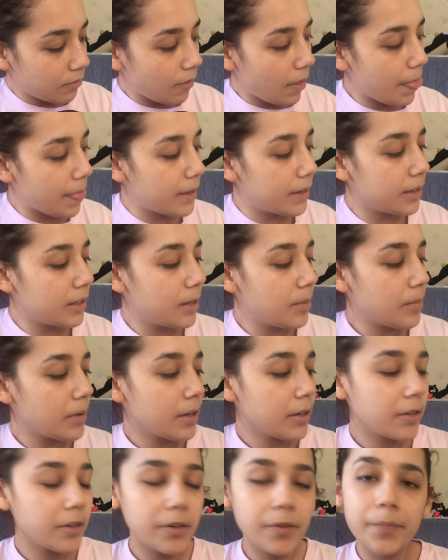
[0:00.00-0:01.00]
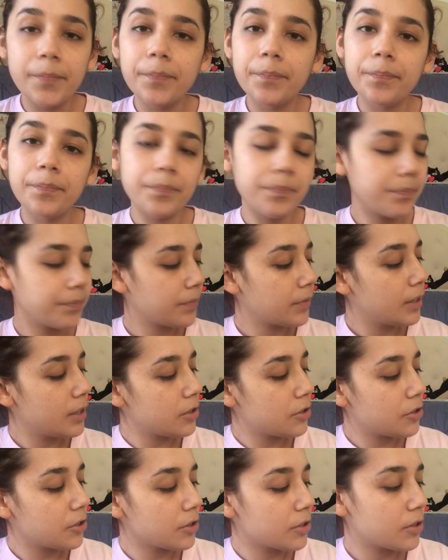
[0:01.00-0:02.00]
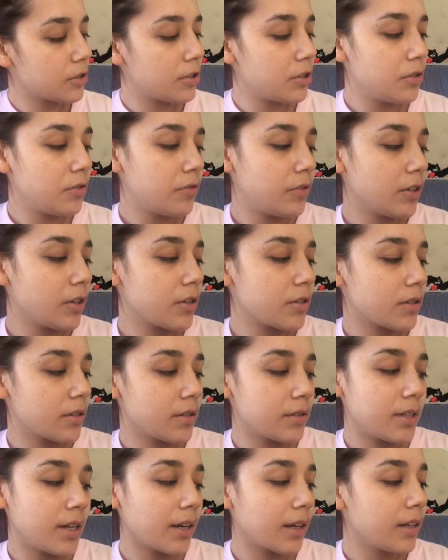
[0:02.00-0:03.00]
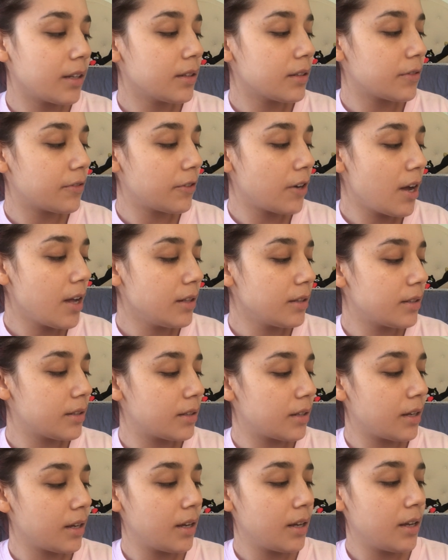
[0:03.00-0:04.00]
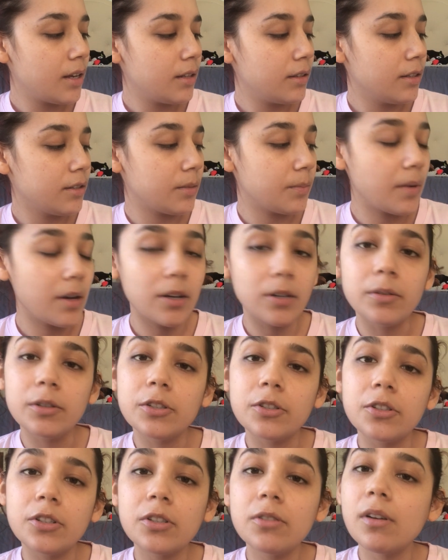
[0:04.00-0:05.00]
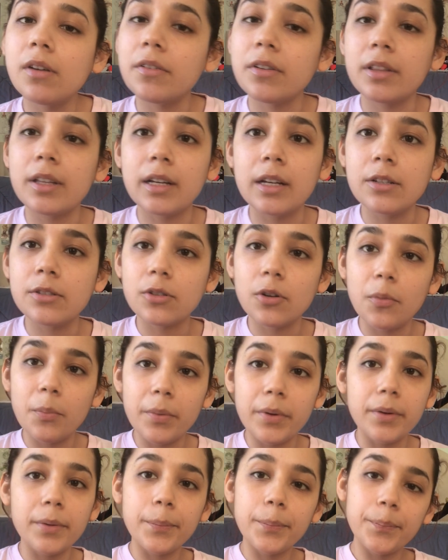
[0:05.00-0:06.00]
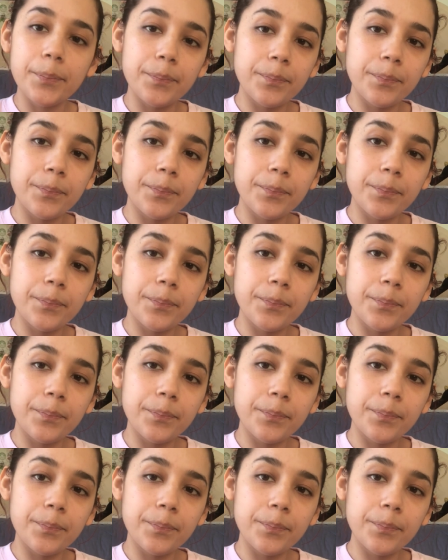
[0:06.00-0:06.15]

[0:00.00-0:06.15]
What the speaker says: And then E minor is just 2 fingers on the 2nd fret, doesn't matter which 2, everything else open.